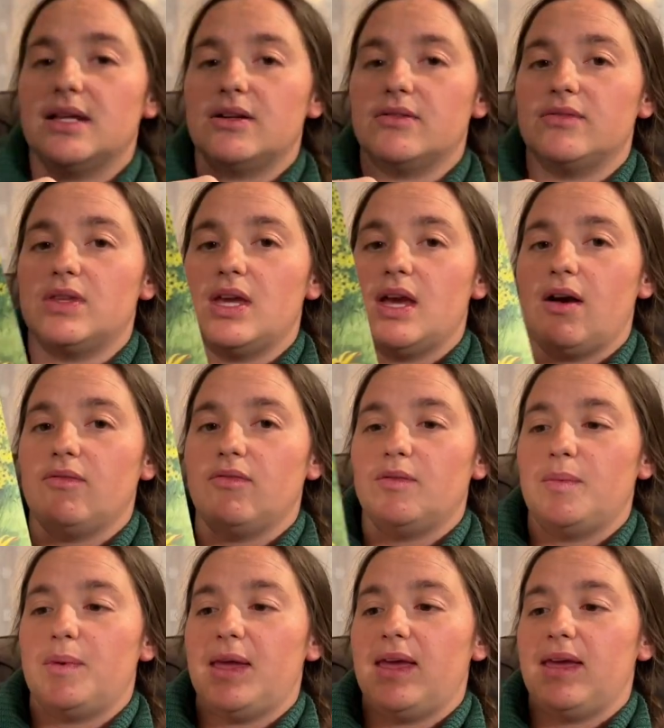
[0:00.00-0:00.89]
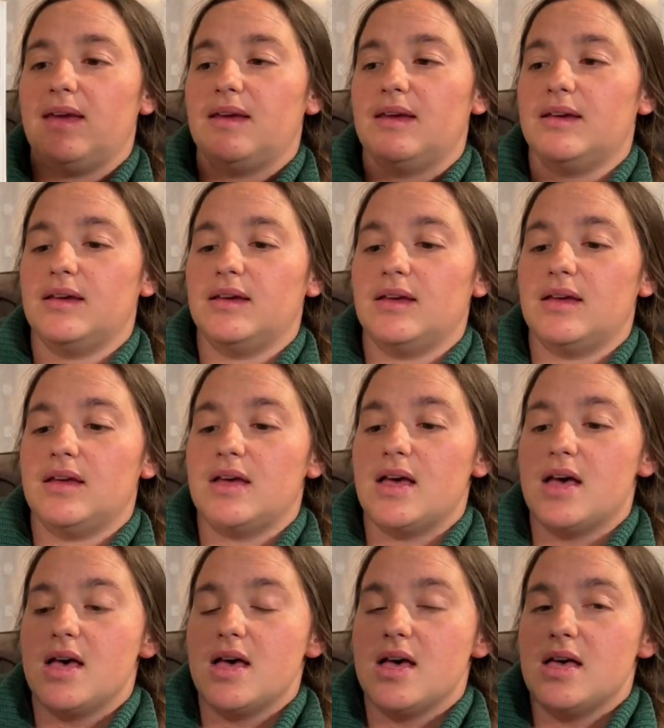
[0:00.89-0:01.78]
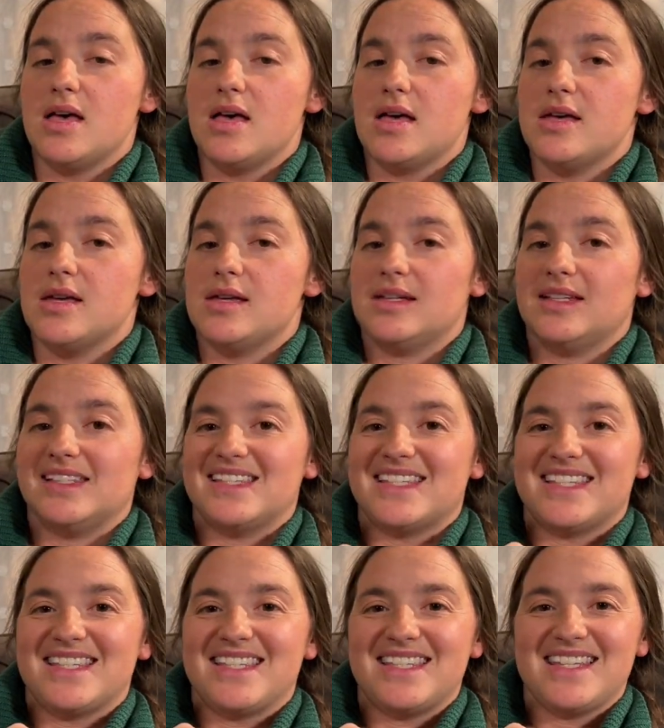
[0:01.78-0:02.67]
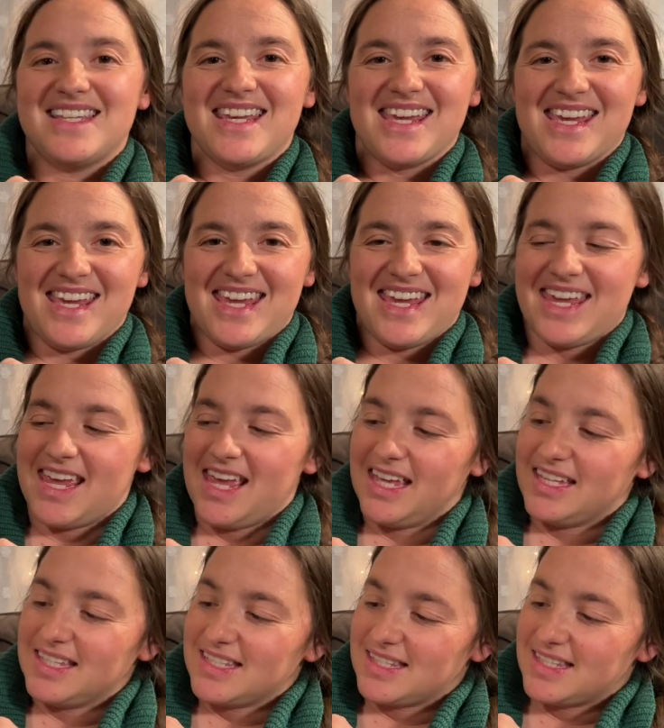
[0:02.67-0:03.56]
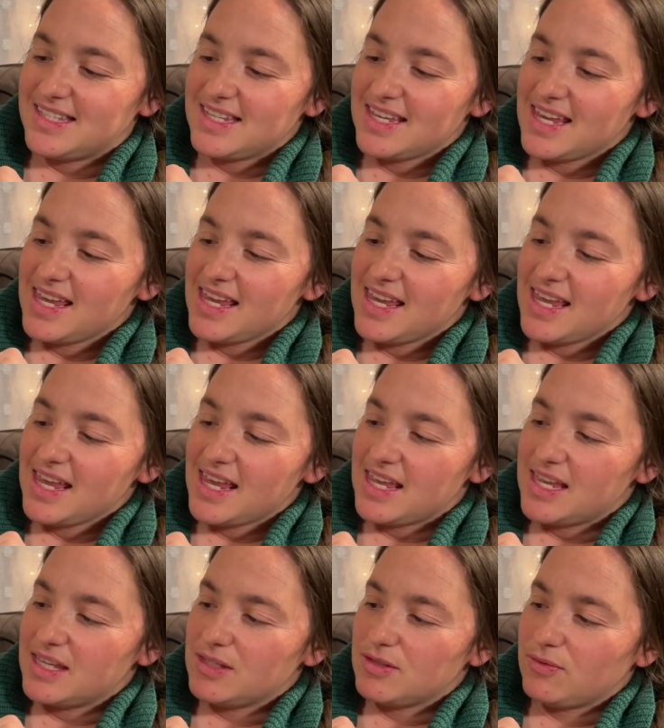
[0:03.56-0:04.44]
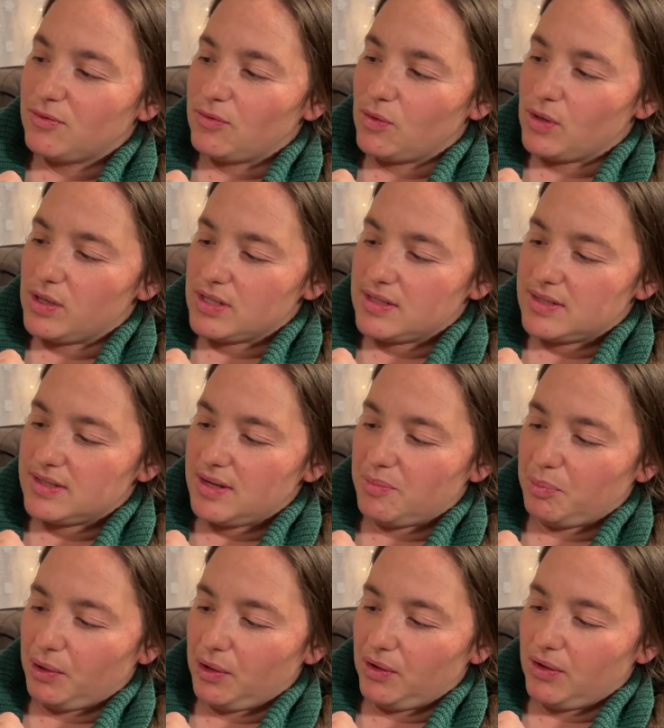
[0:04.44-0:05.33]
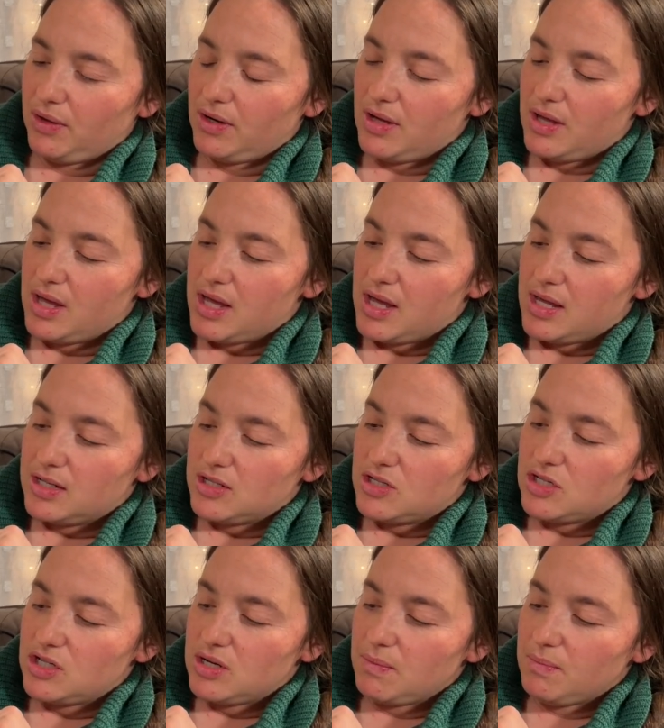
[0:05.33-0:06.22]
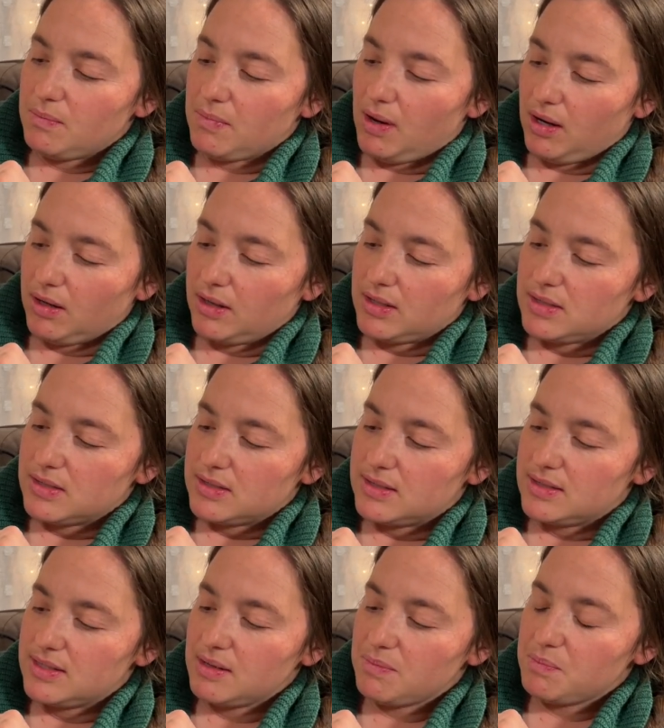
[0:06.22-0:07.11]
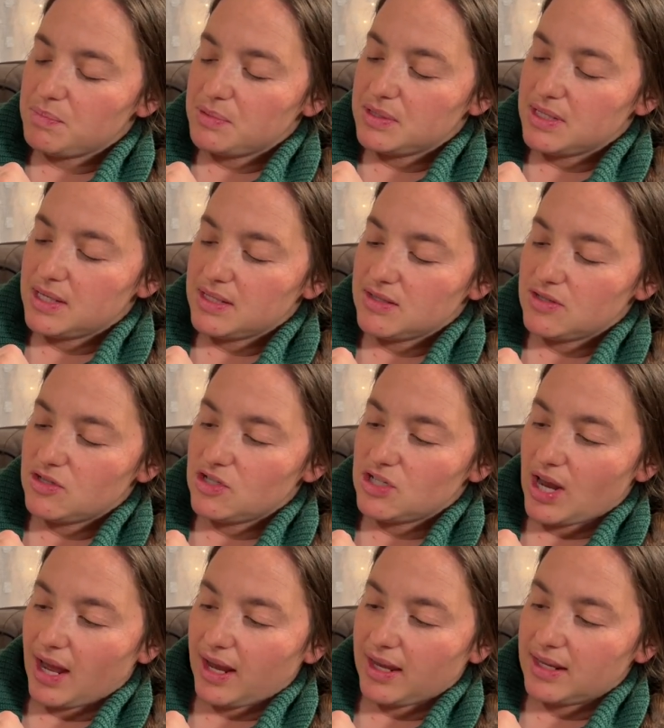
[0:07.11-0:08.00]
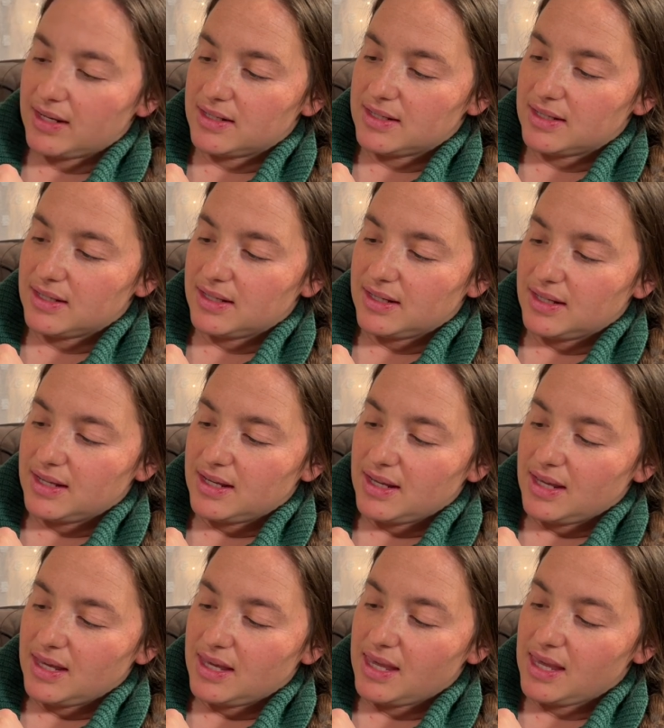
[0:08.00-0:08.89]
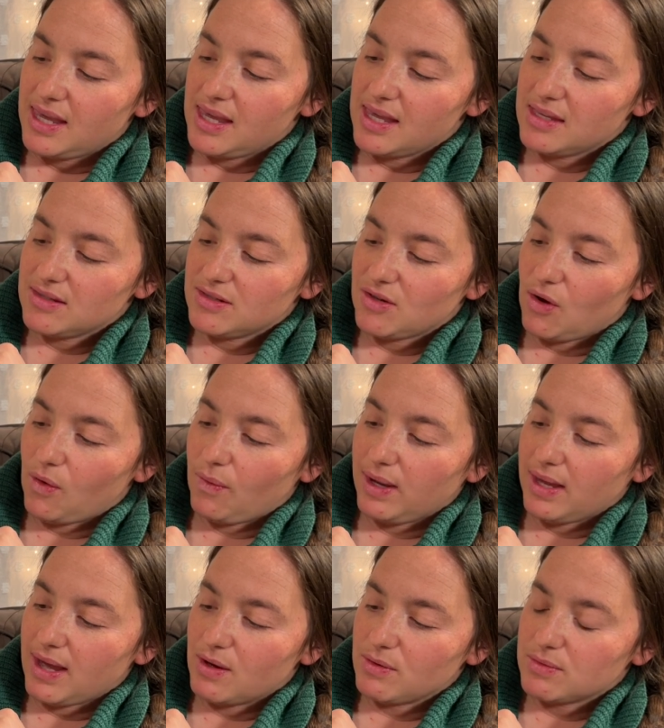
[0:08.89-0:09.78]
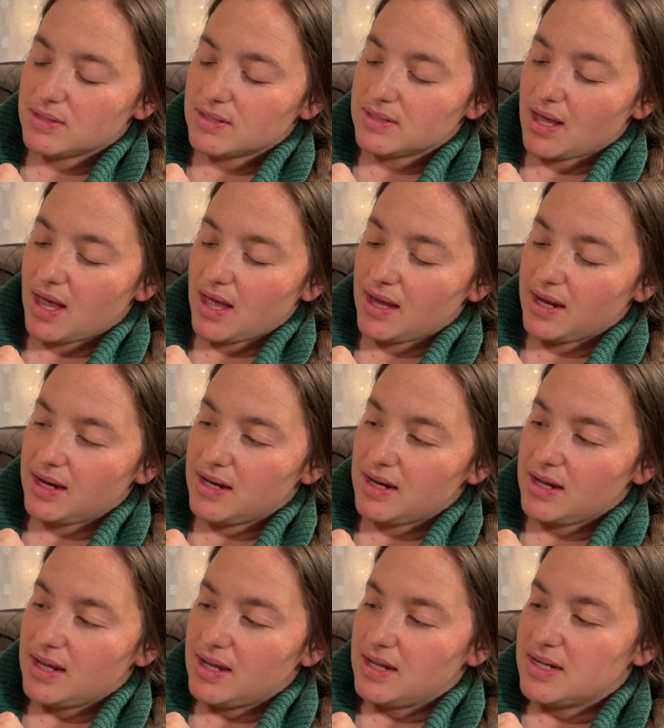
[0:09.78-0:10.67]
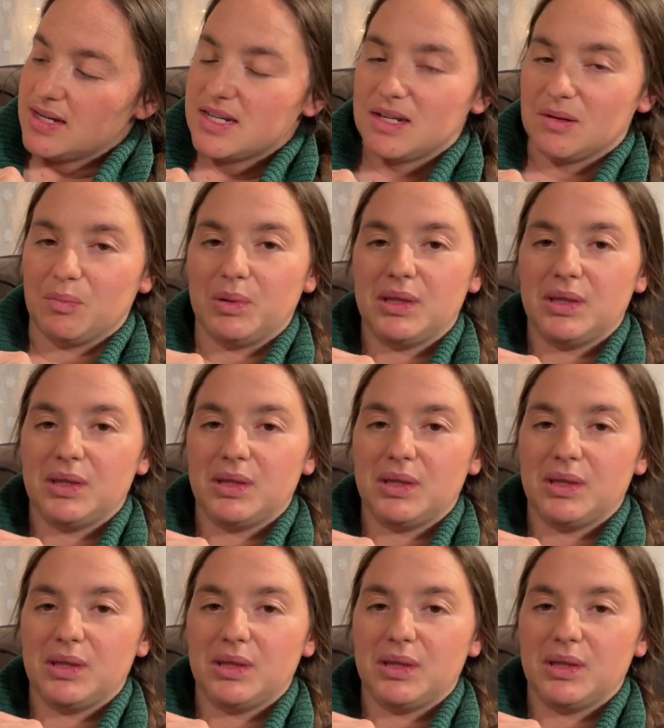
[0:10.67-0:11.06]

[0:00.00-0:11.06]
letter of the alphabet? Z. Z is for zipper. Chipmunk zips his jacket. He is going outside to